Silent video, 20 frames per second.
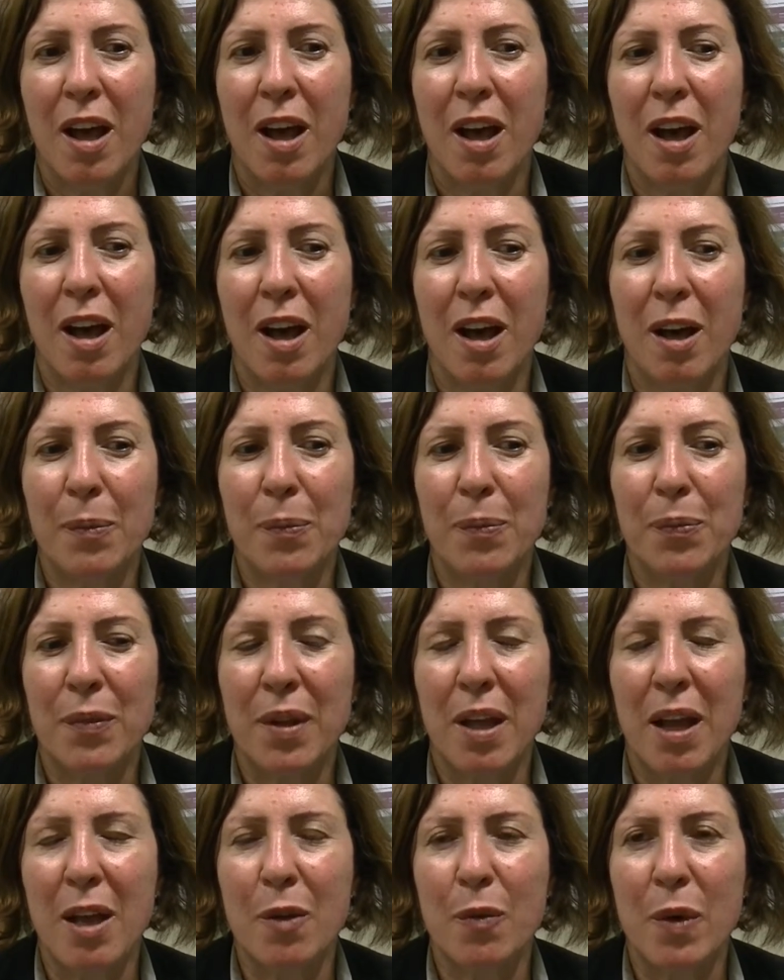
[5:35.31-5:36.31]

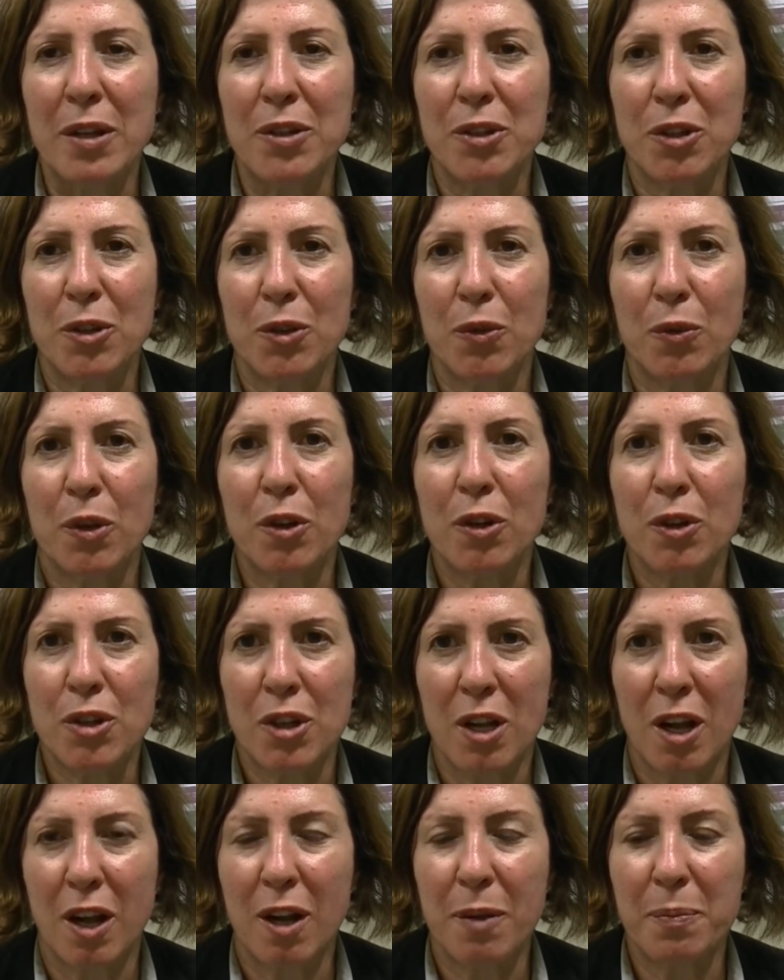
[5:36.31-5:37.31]
I went to the
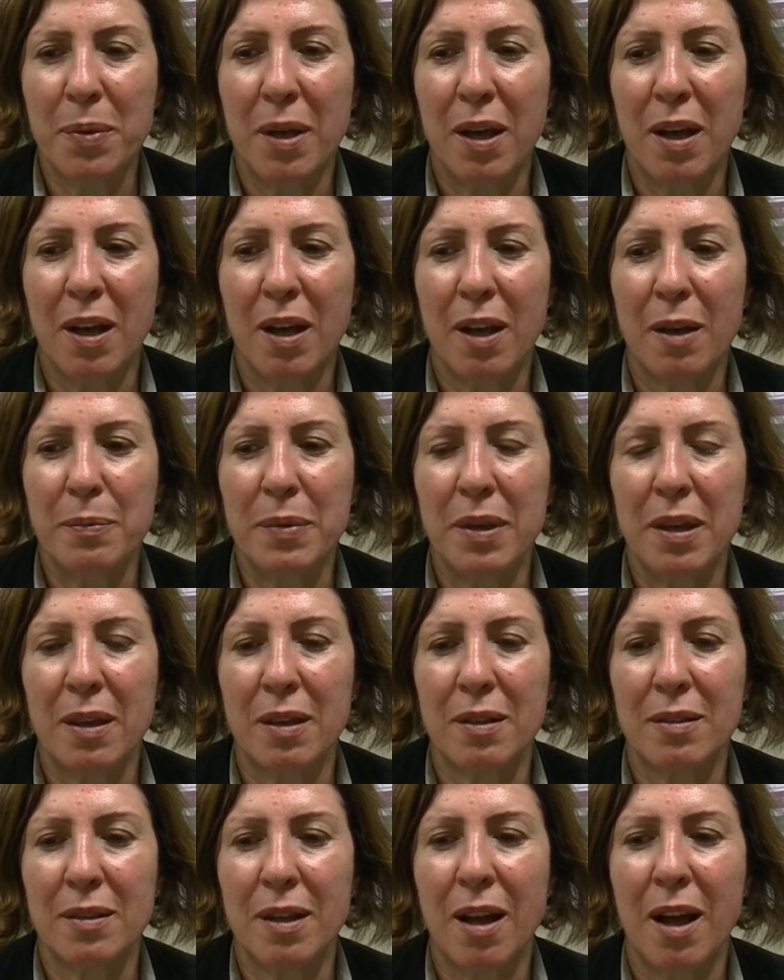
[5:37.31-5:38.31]
workshop
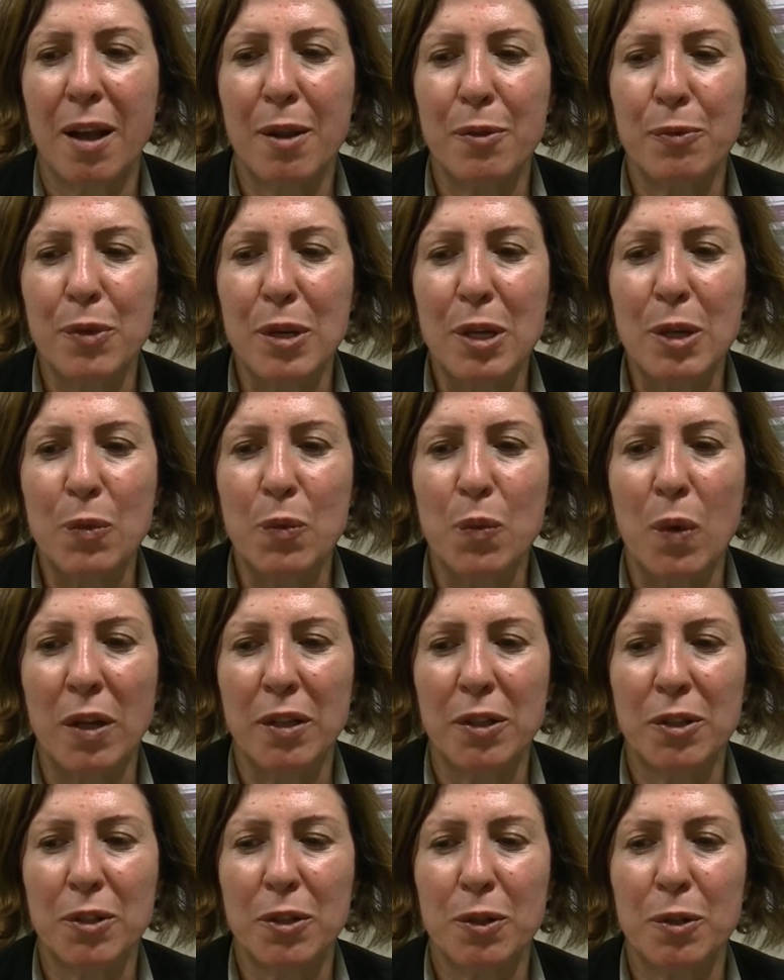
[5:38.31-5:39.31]
because I really
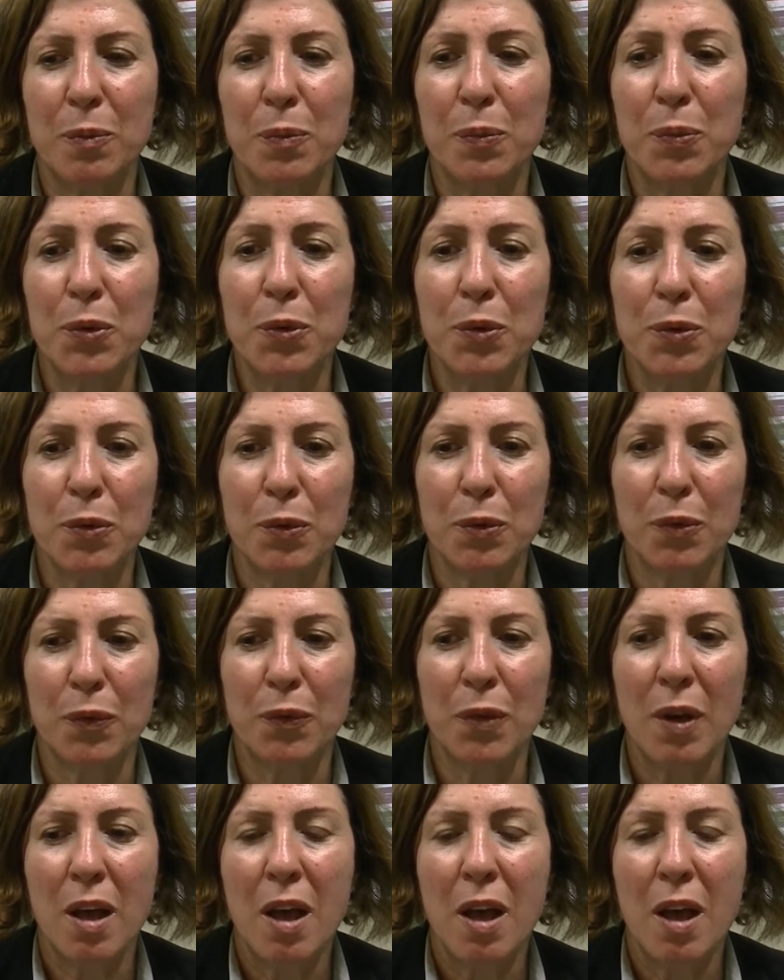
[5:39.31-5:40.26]
wanted to improve